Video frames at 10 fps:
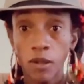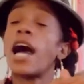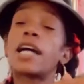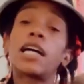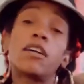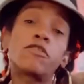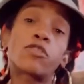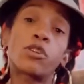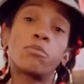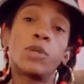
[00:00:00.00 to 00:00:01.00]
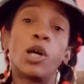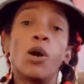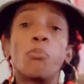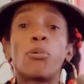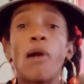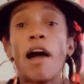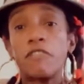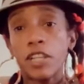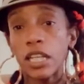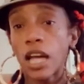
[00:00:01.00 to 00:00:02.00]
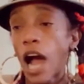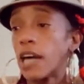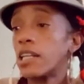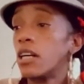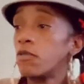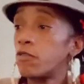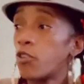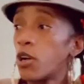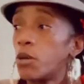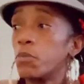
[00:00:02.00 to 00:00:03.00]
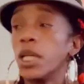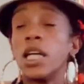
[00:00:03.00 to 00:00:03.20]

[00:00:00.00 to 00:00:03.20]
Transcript: I come from poverty. I come from